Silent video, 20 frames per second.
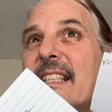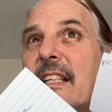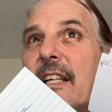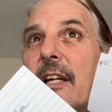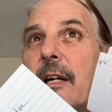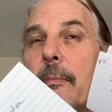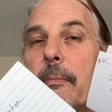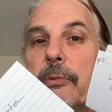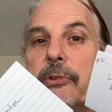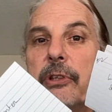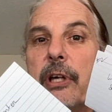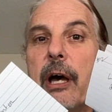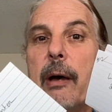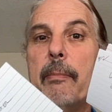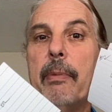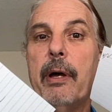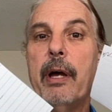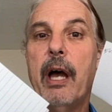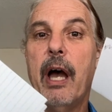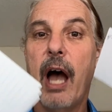comes
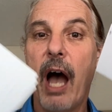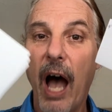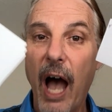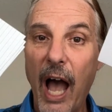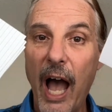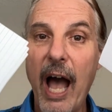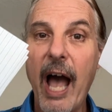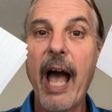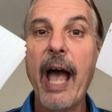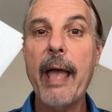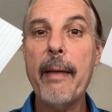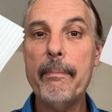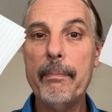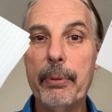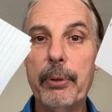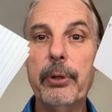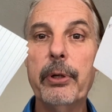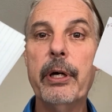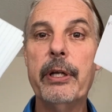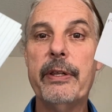up, I
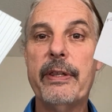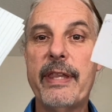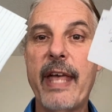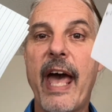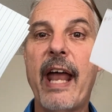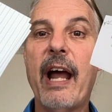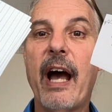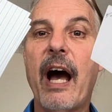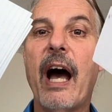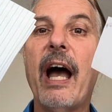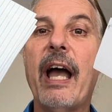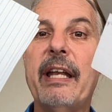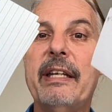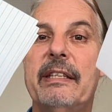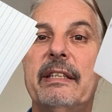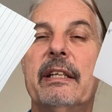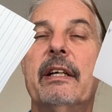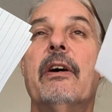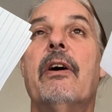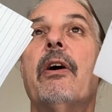put that
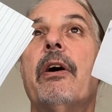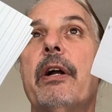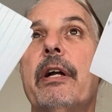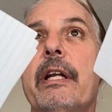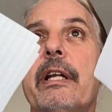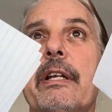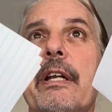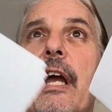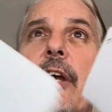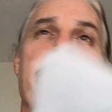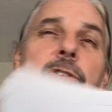idea on an index